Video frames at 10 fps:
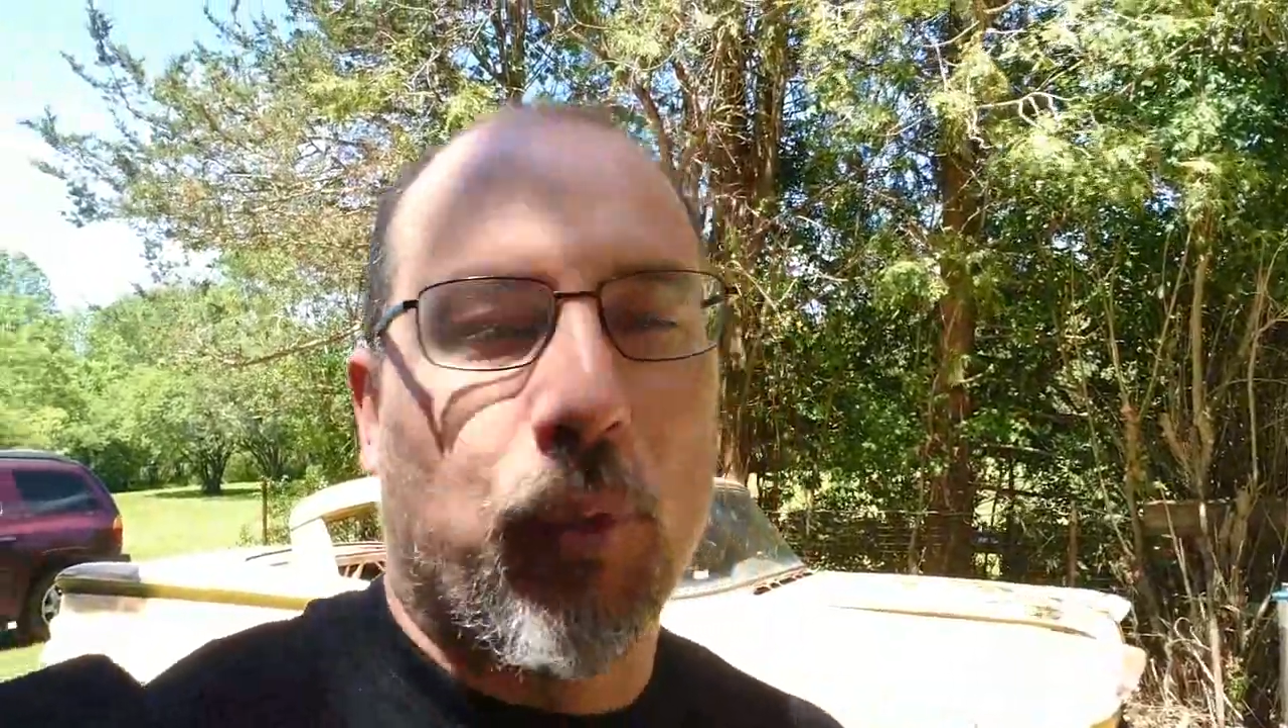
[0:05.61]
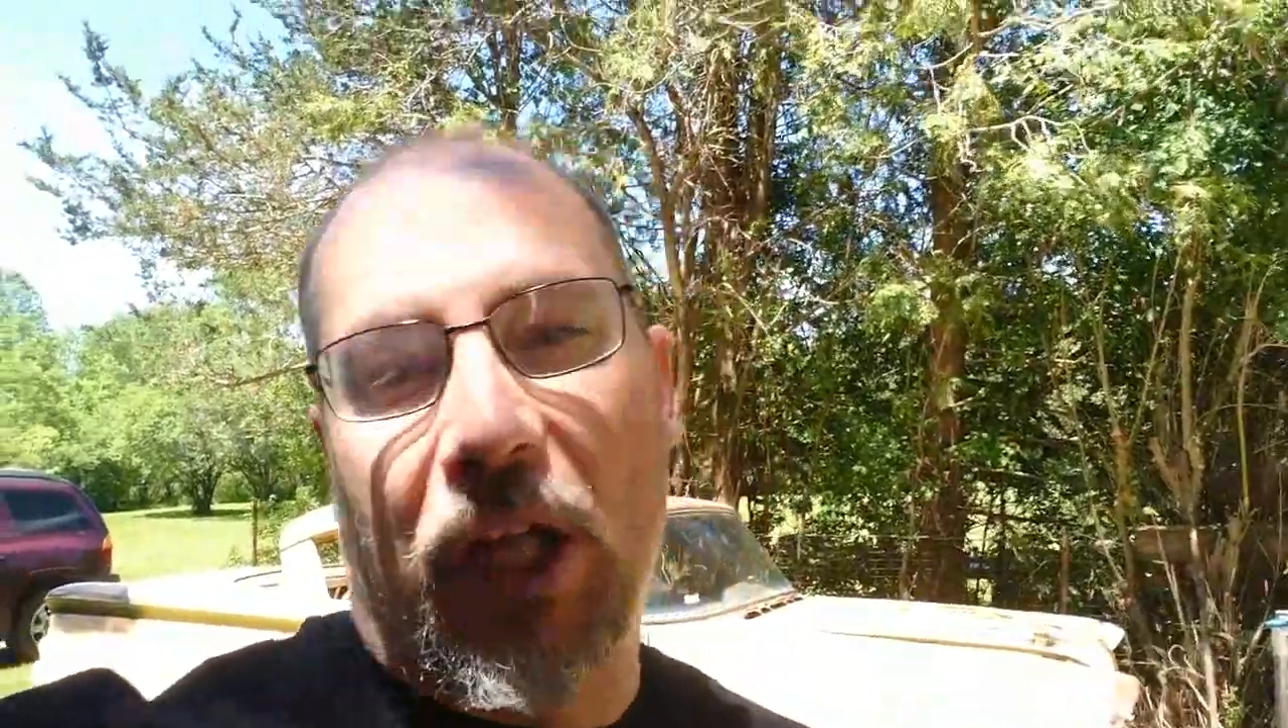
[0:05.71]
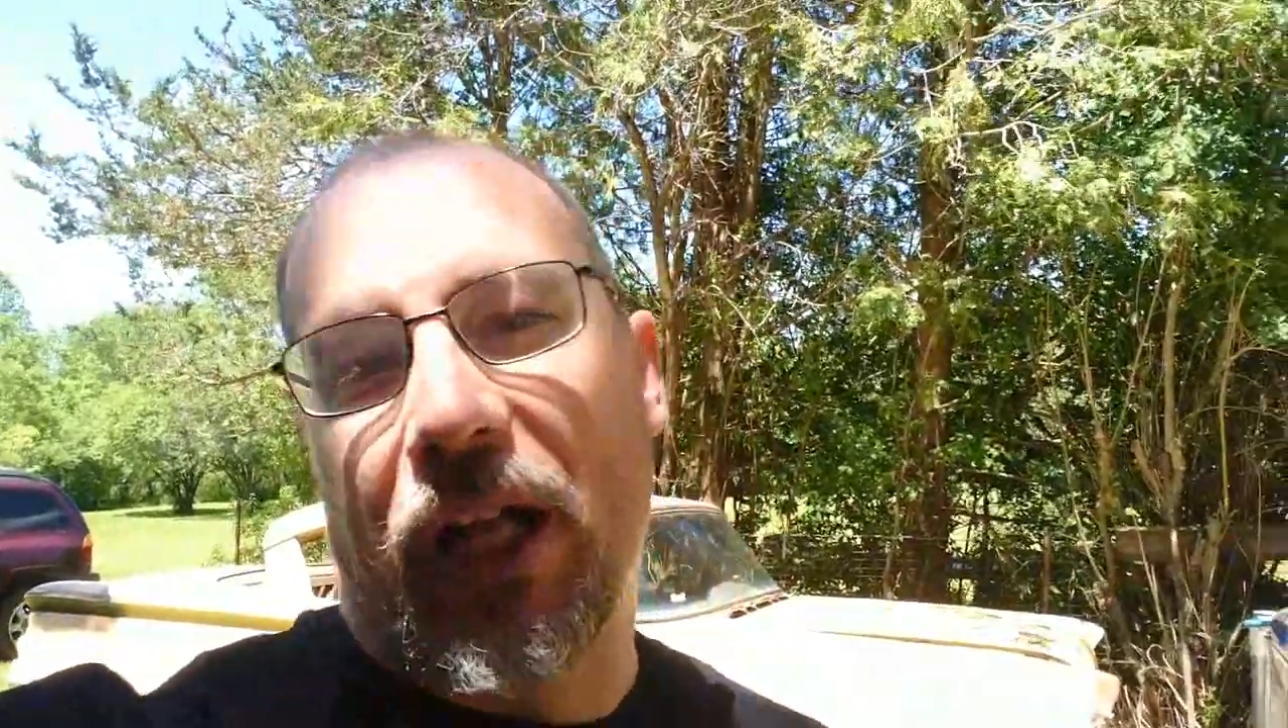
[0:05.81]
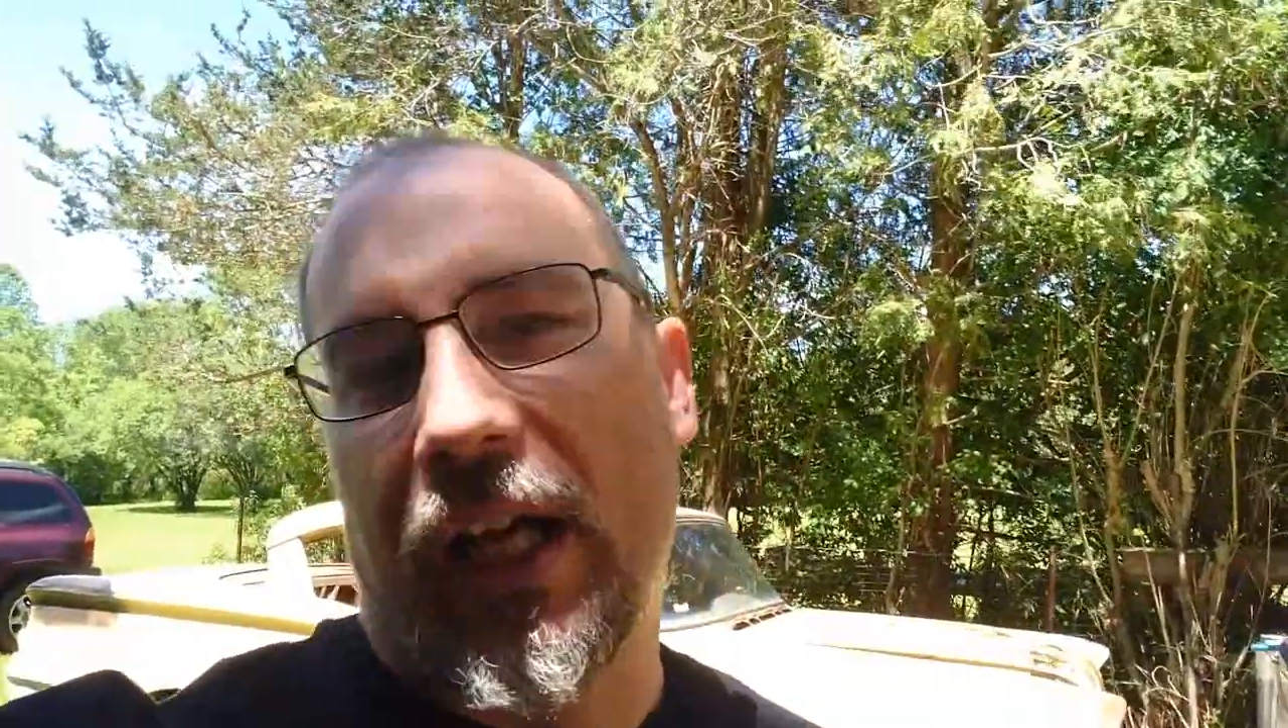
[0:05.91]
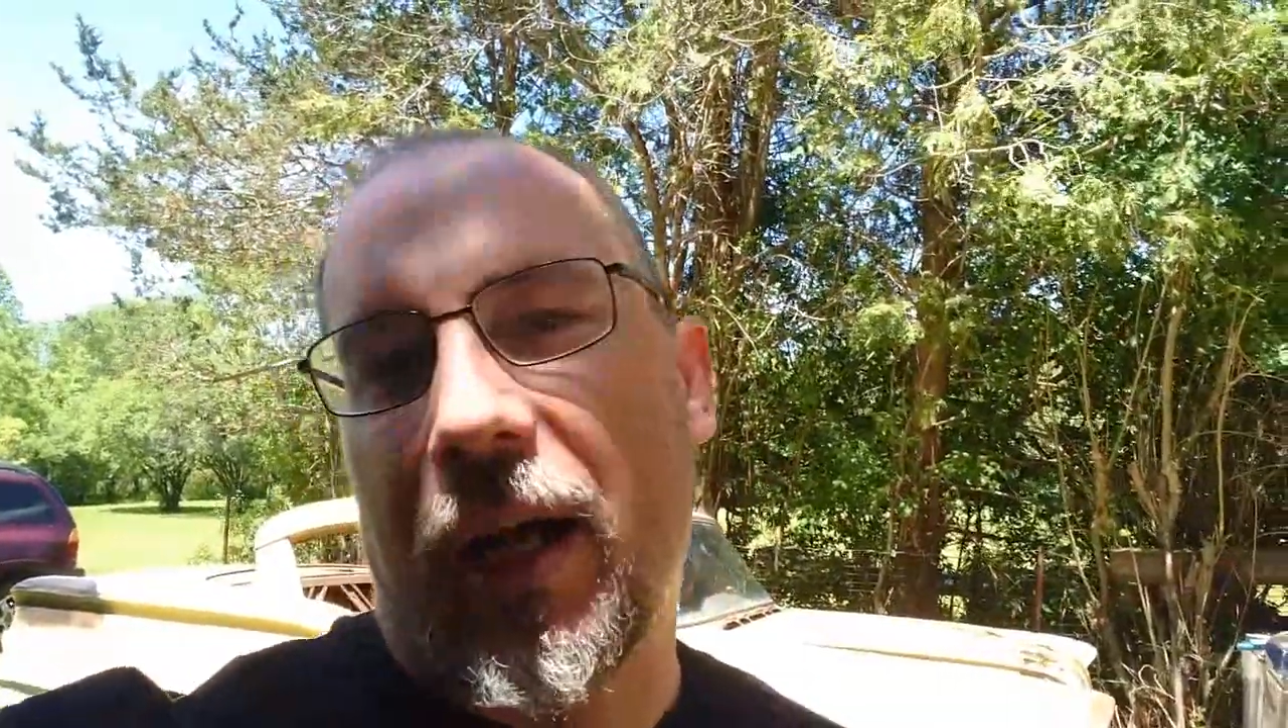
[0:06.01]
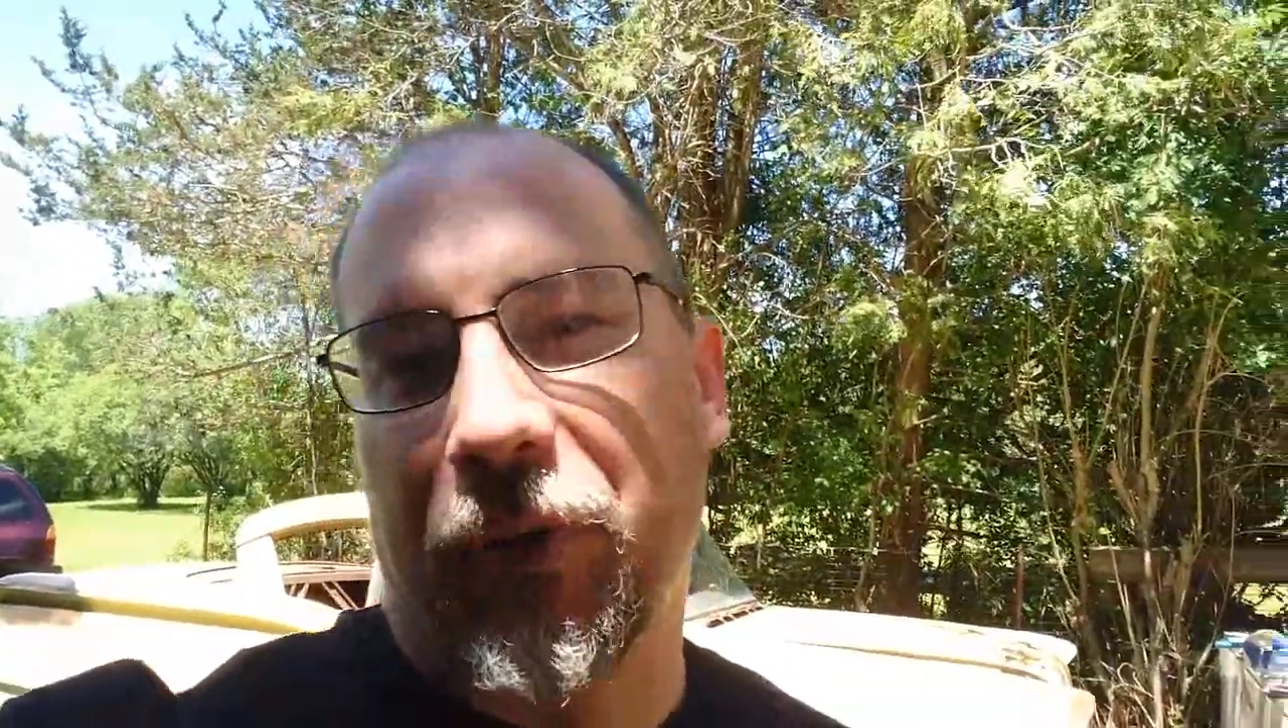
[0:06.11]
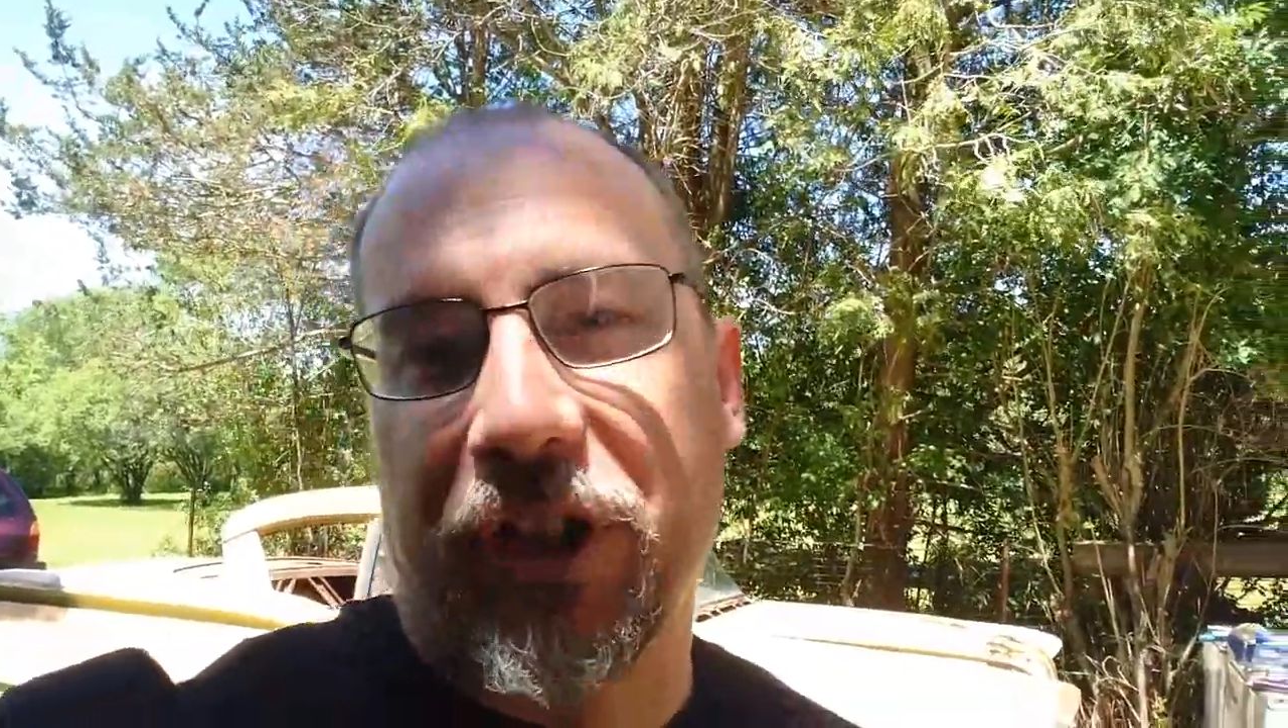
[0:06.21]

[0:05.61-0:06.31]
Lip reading: Well, I'm